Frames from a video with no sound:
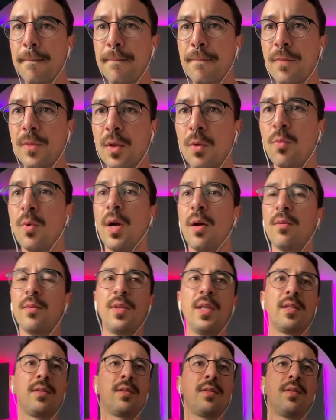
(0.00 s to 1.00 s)
Well,
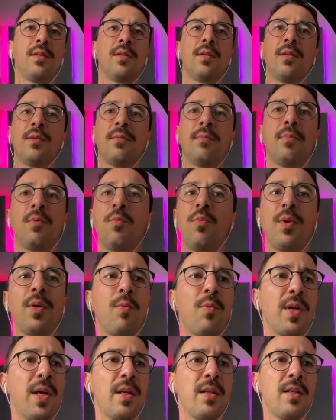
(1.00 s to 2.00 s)
that's
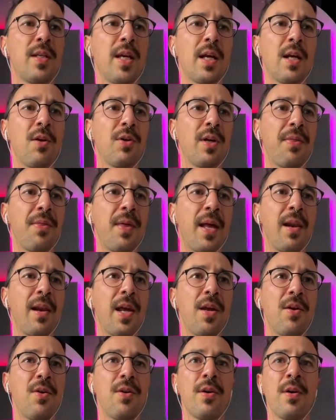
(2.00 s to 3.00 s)
we can take a look at that
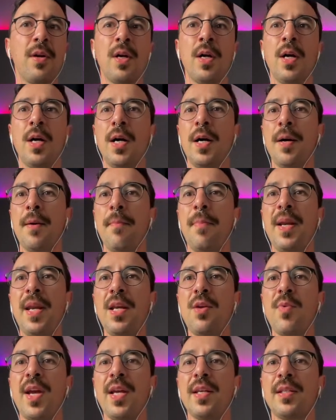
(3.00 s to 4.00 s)
later. But
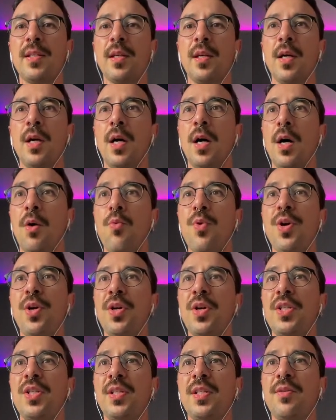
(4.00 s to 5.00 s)
anyways, we're
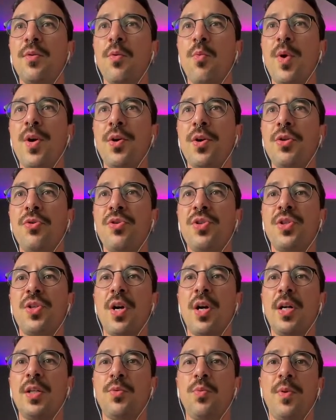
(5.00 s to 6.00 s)
going to
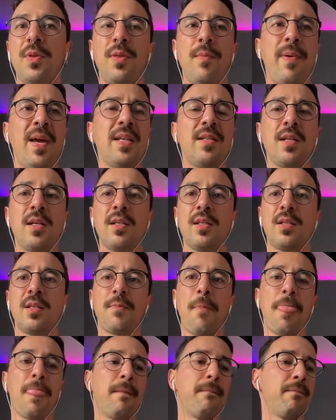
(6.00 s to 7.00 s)
start with the basics.
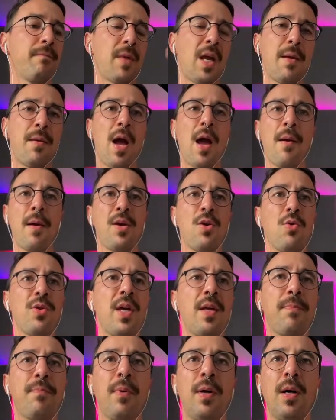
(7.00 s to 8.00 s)
I know
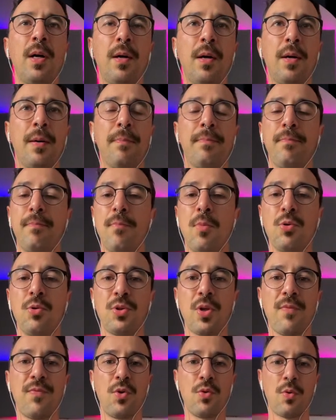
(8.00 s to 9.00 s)
that most
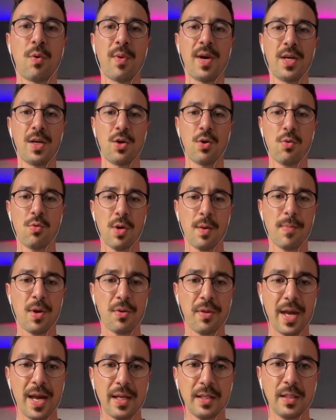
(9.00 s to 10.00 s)
of you already know about
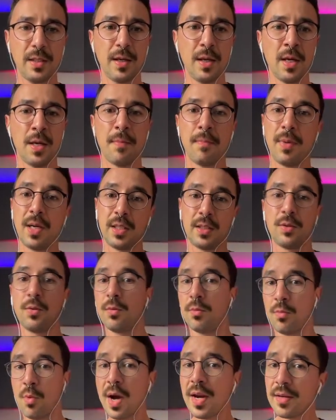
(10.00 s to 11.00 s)
that. But
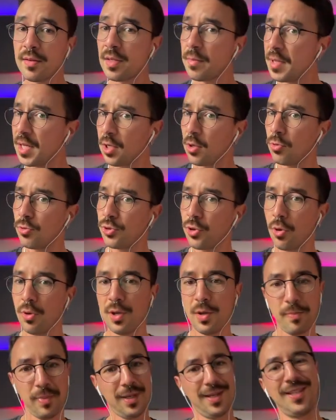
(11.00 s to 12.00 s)
what is a MIDI controller?
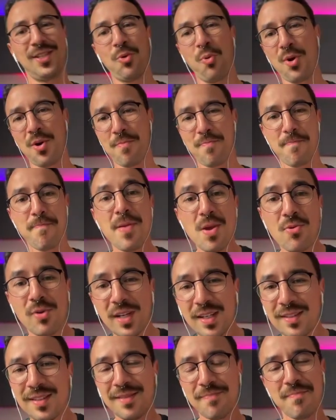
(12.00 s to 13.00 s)
Because we're building
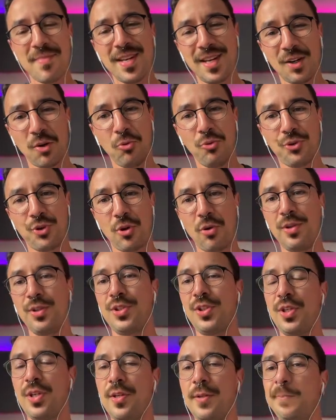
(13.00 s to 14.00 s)
the MIDI controllers
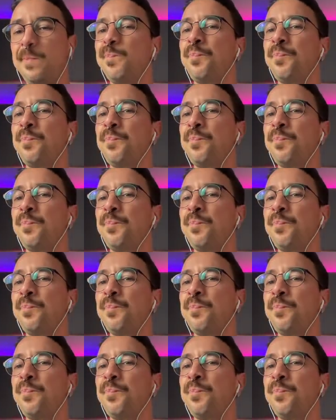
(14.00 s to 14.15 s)
here.